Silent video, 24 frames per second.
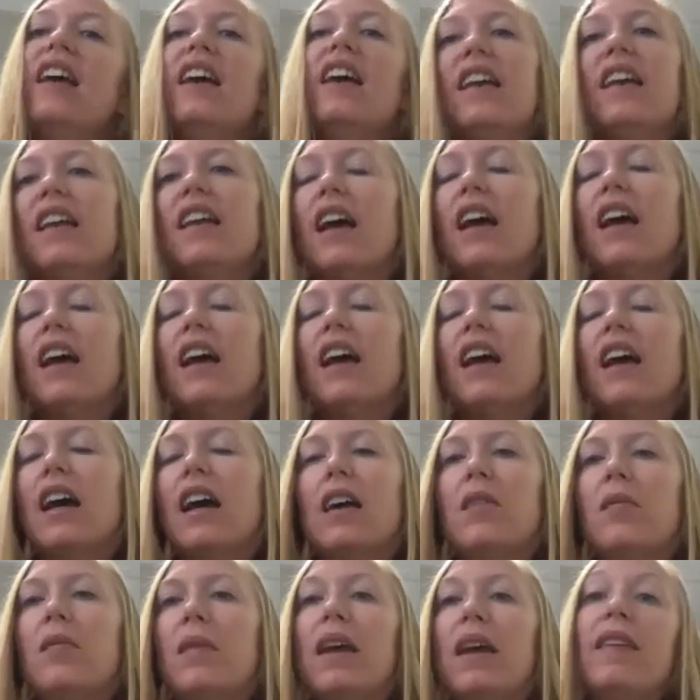um,
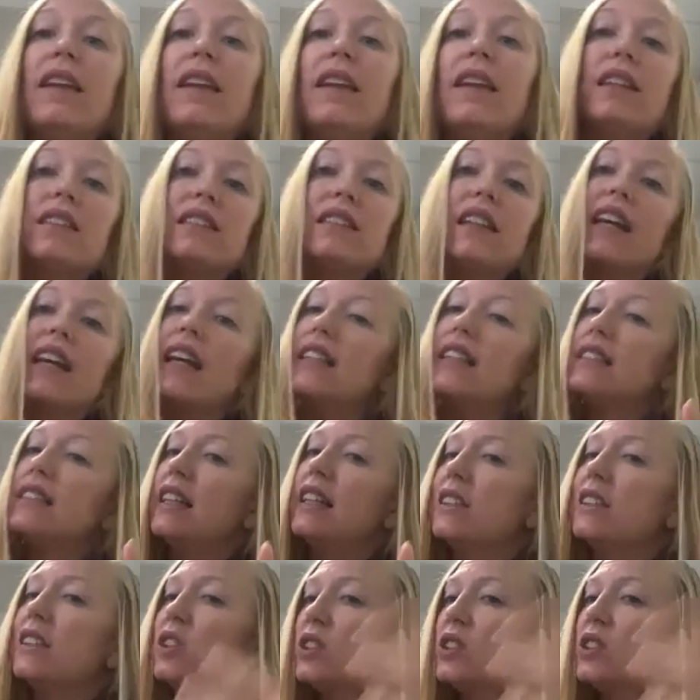and it's like I said, it's
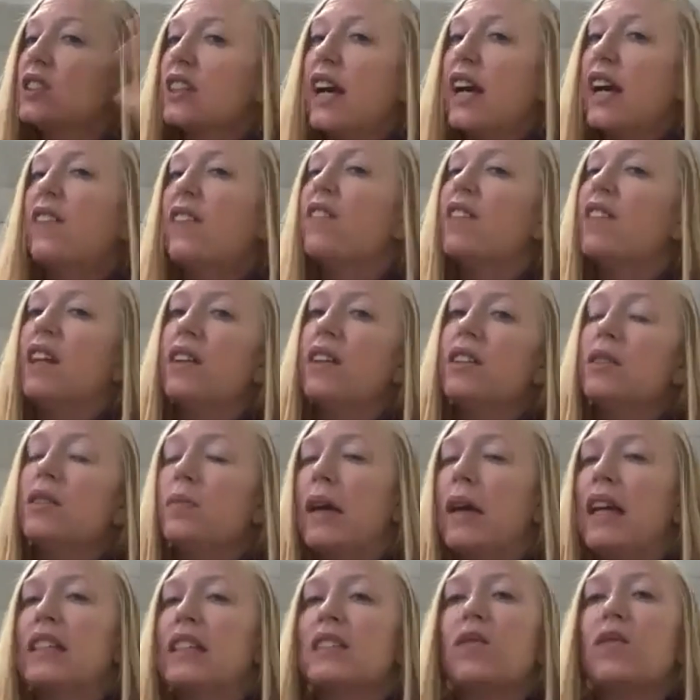just kind of their space
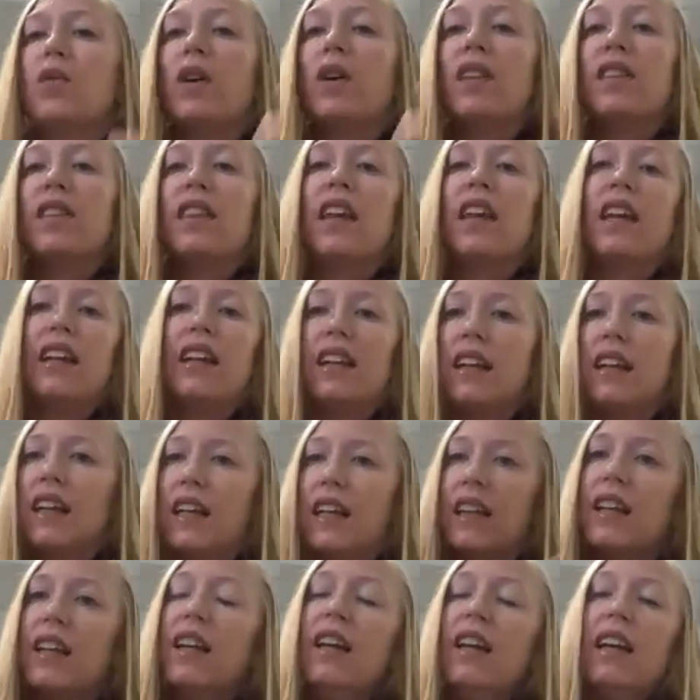of what they need.
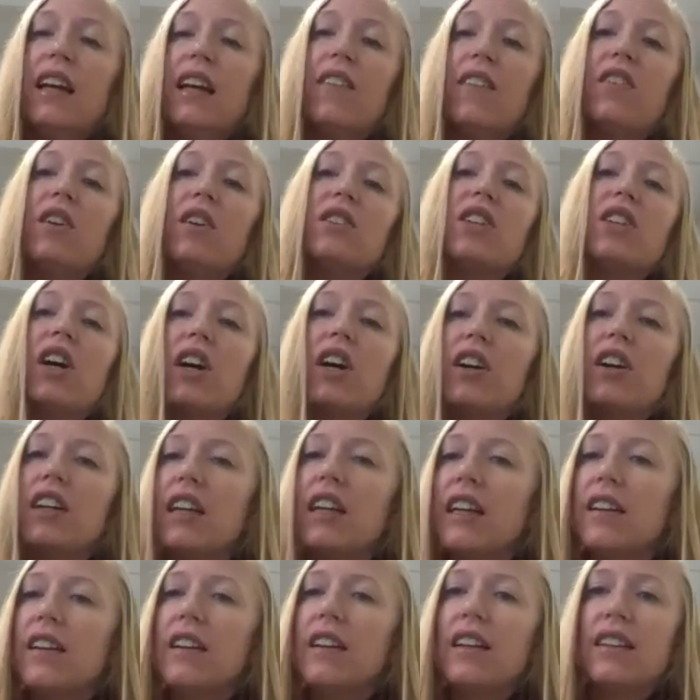If there's heart
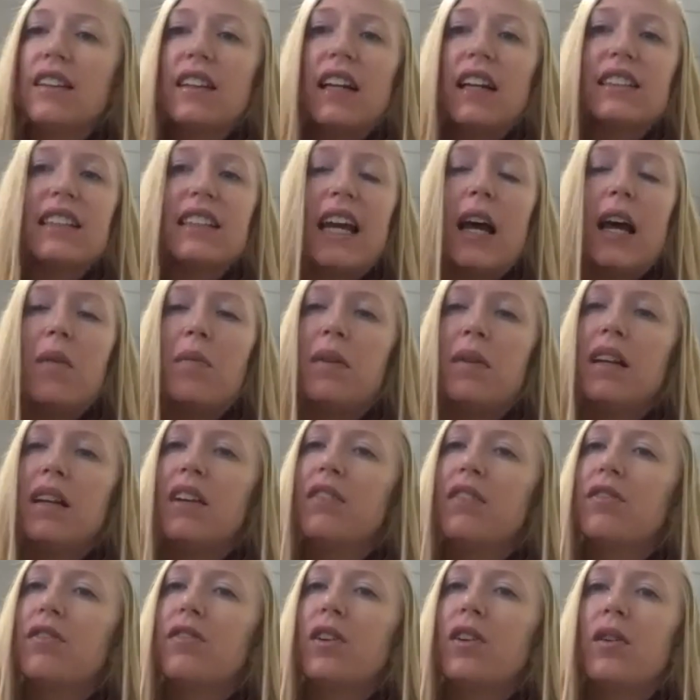healing that's happening
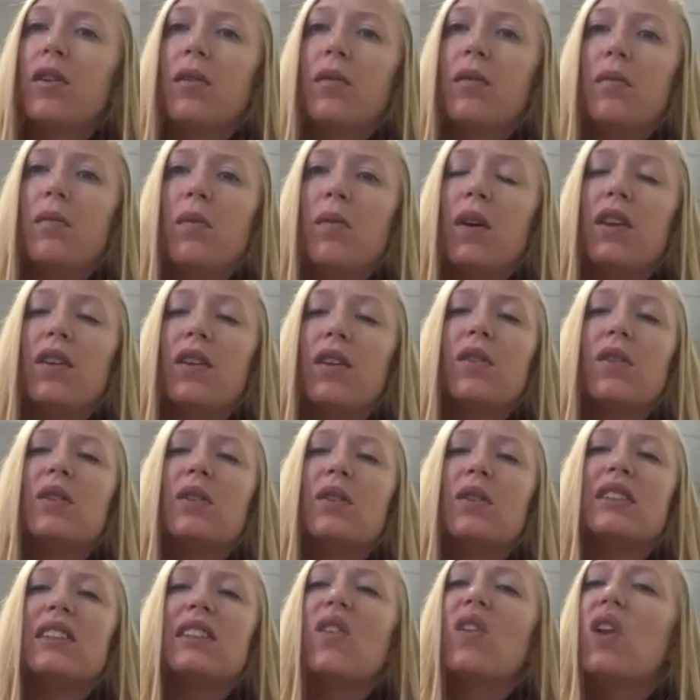from whether it was
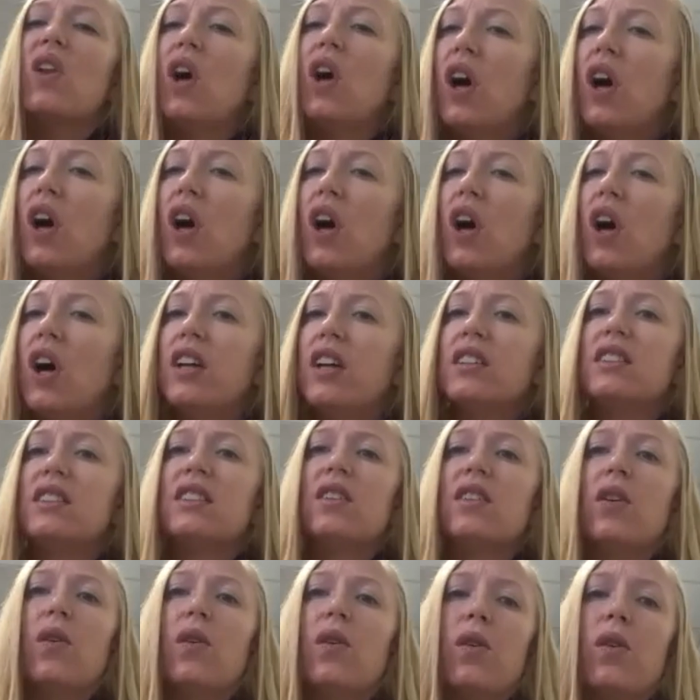a loss
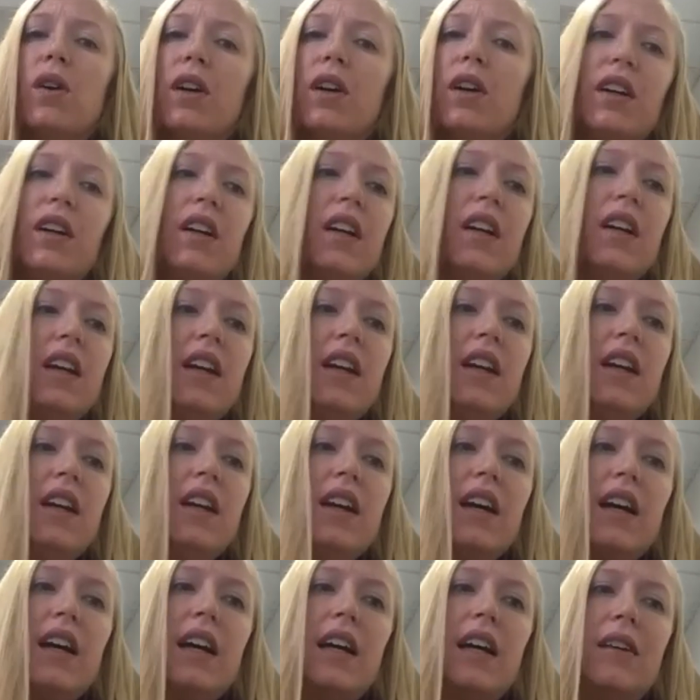or
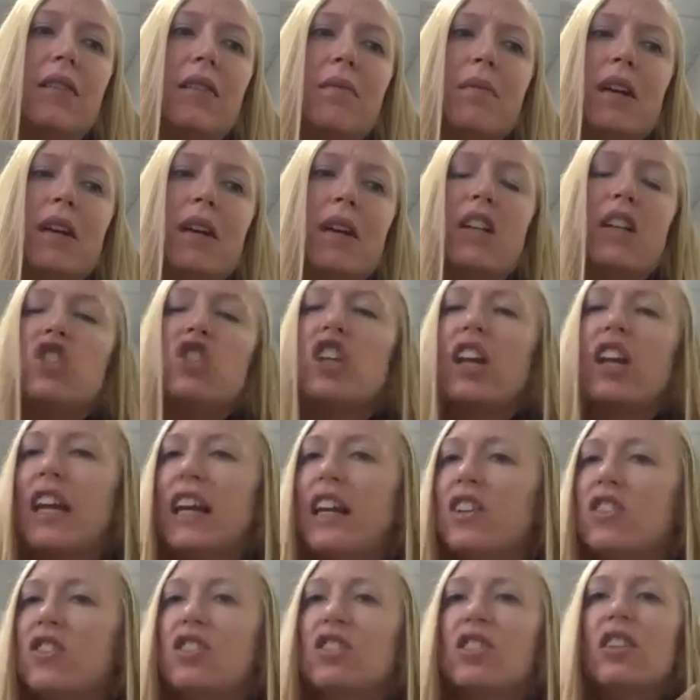um, a
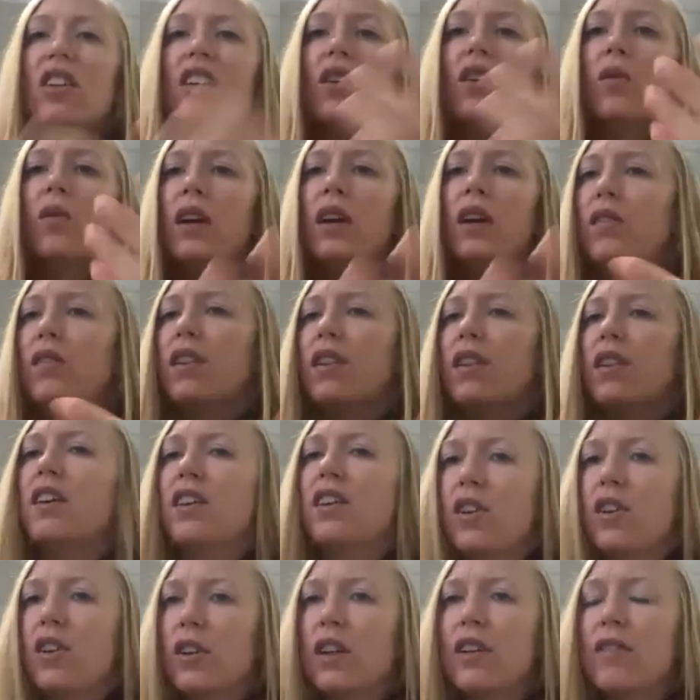change, whatever they're
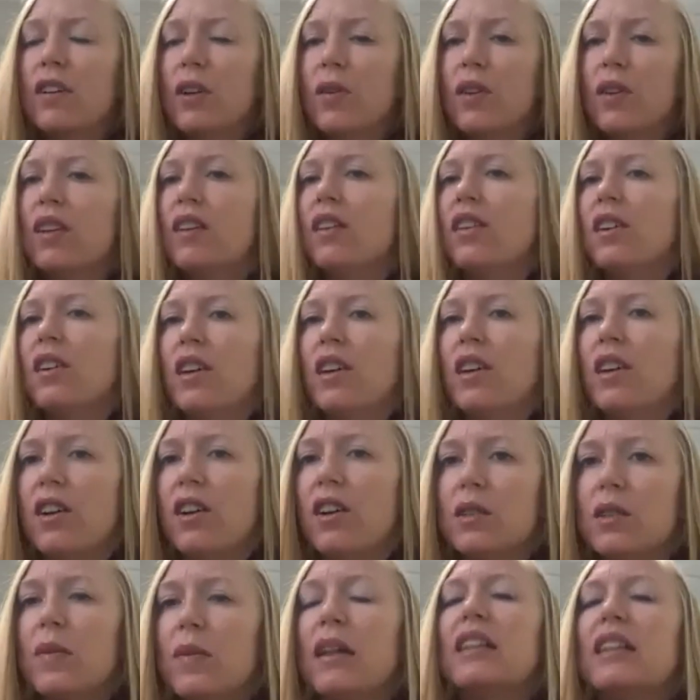grieving within their heart
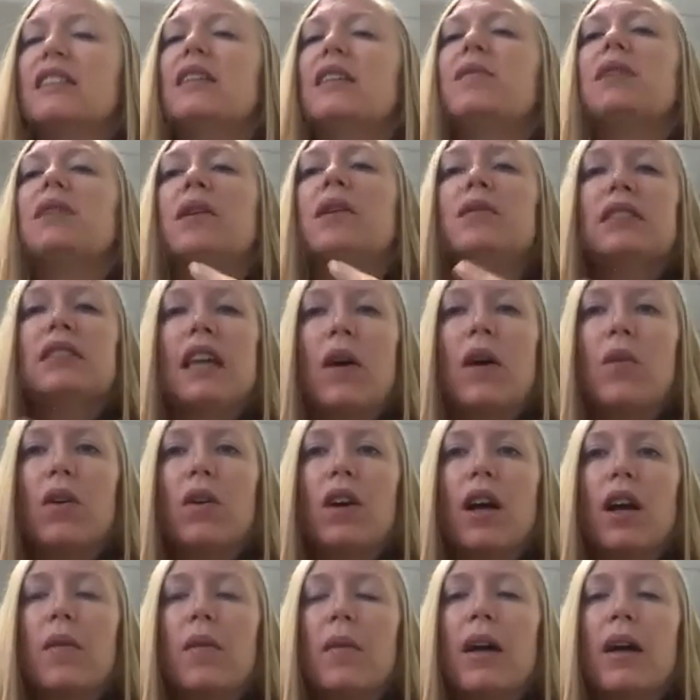space, sometimes that will
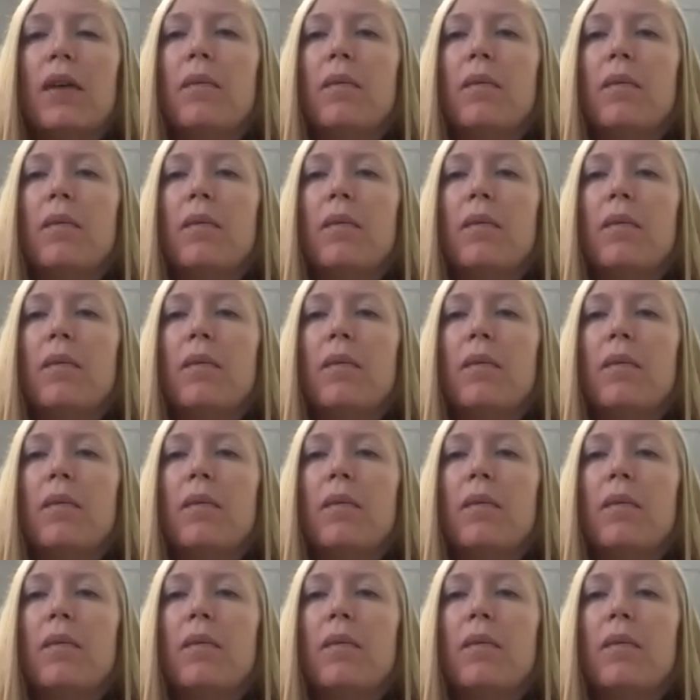come up.